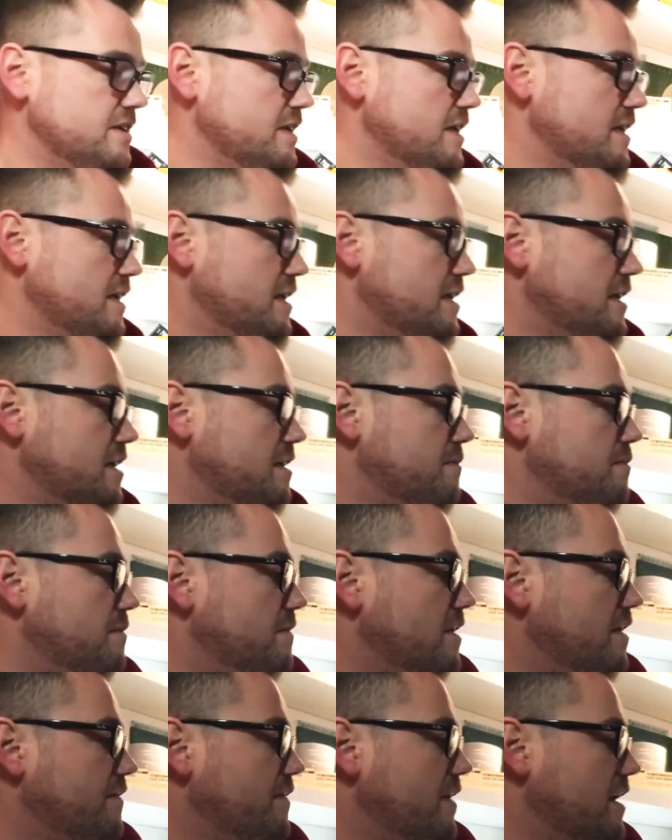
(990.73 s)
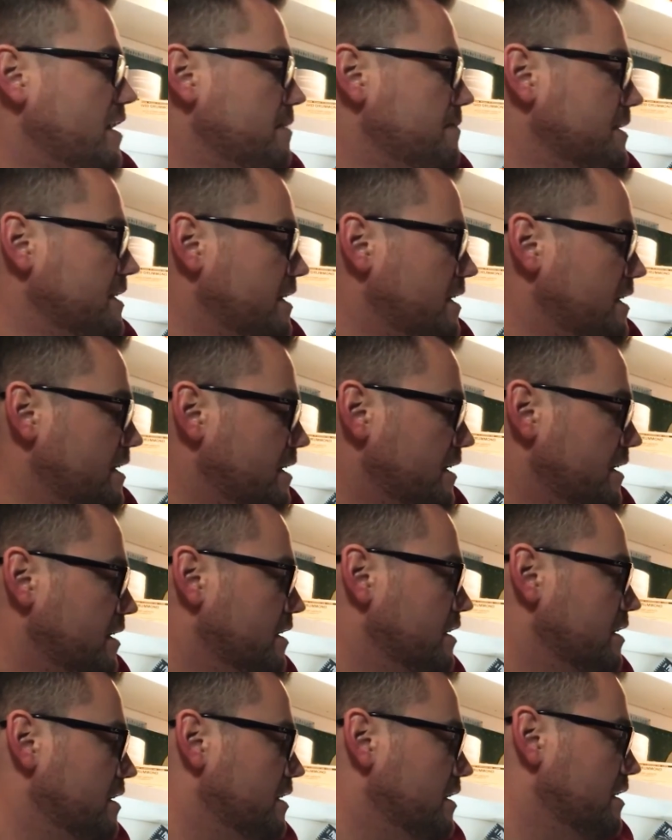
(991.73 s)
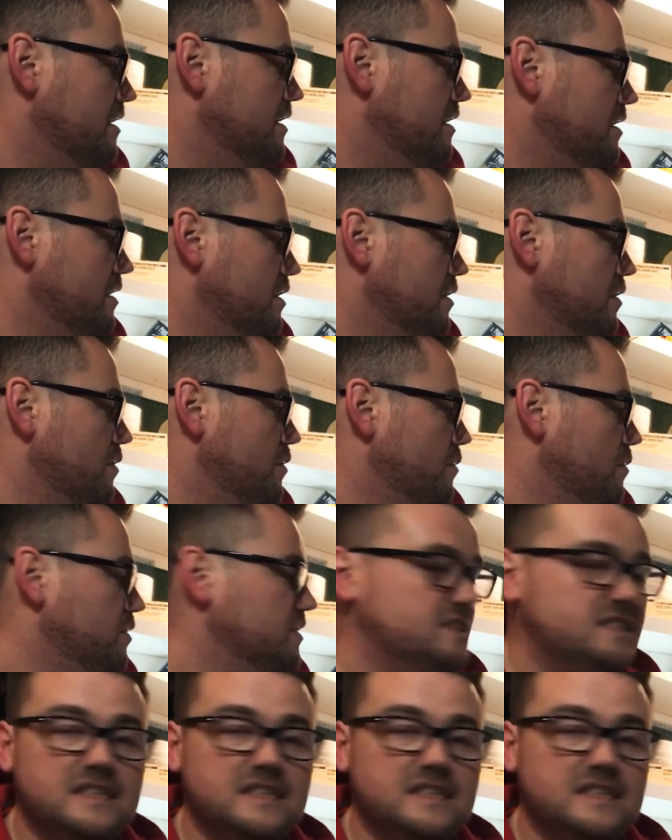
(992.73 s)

If anybody wants